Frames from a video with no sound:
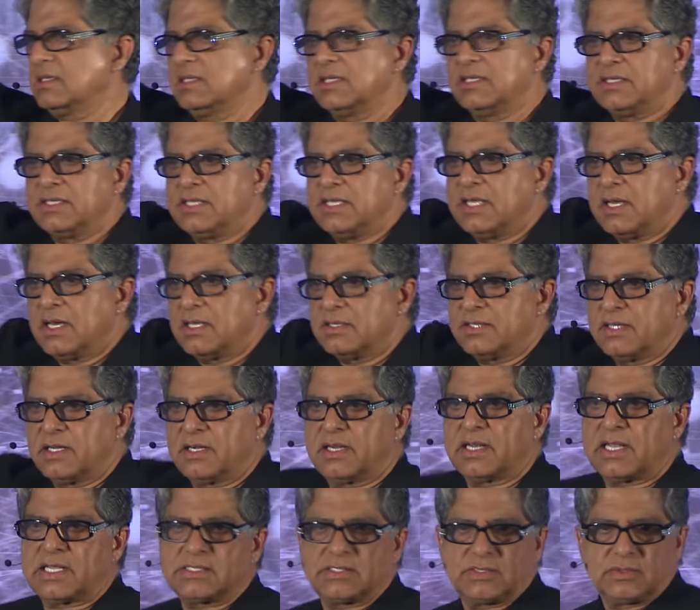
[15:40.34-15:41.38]
in the other,
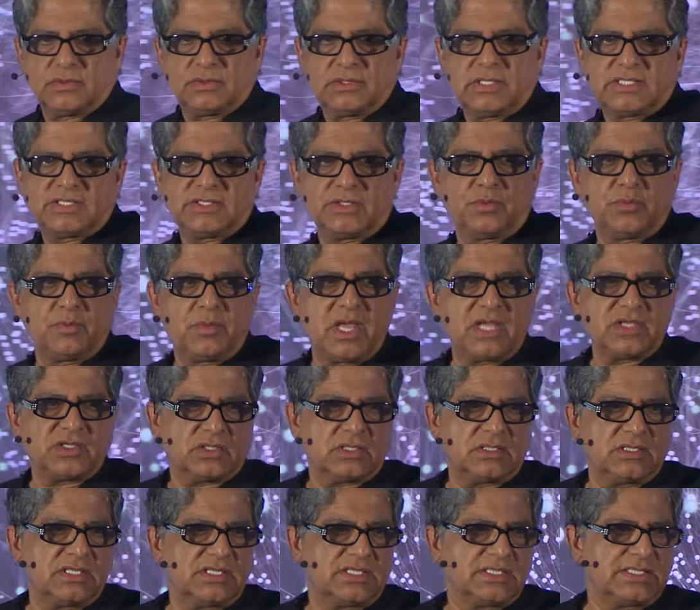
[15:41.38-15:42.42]
as soon as you measure
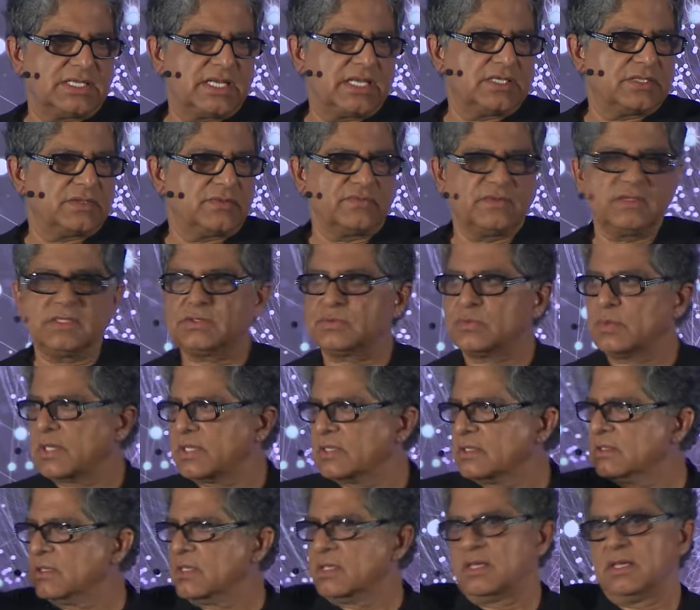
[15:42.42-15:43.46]
the state of this
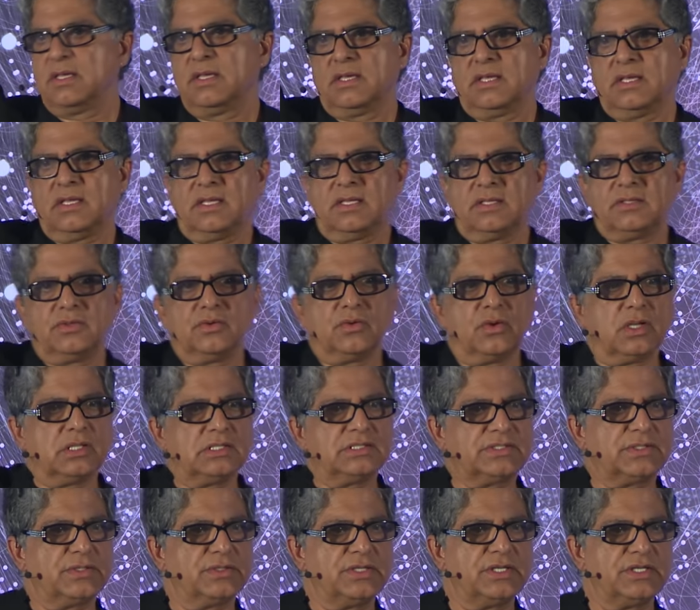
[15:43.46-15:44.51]
one, you
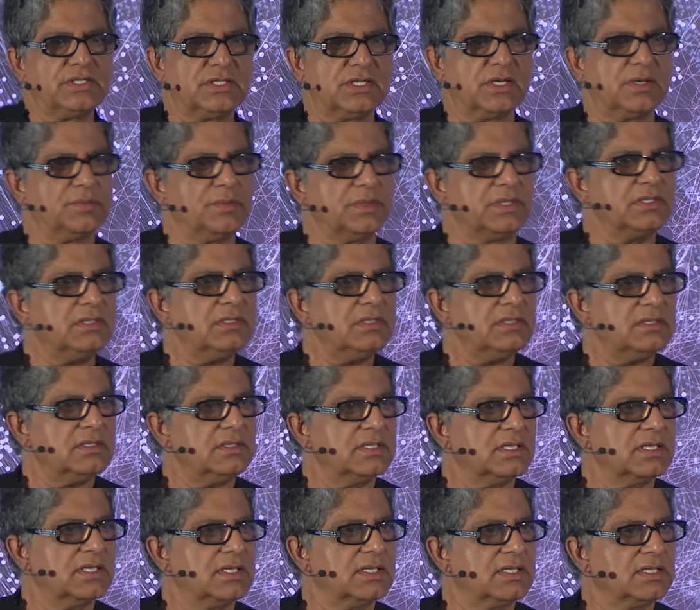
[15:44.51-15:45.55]
also determine
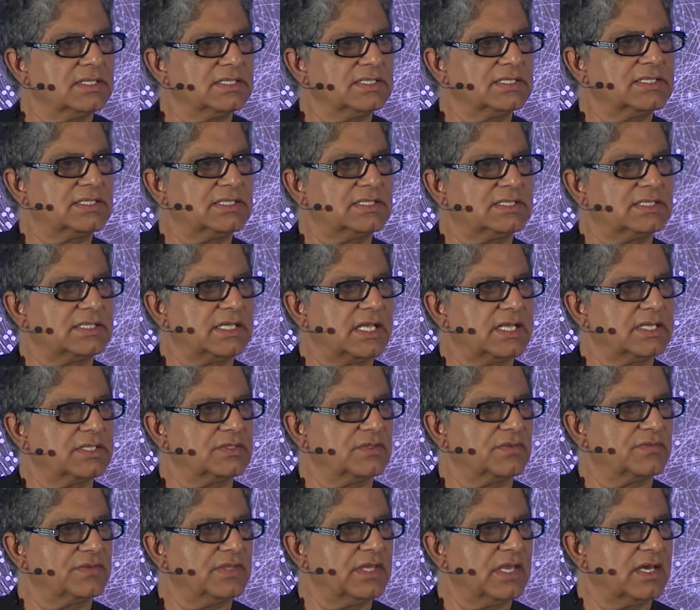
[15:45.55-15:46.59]
the state
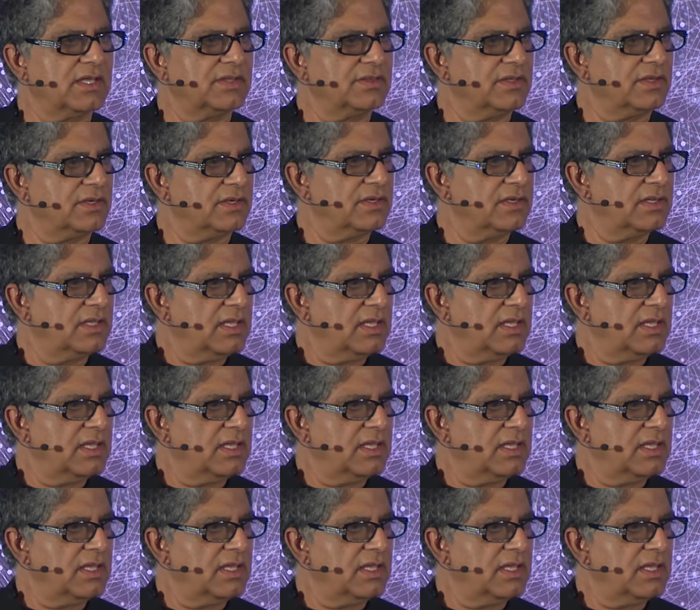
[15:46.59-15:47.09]
of the other.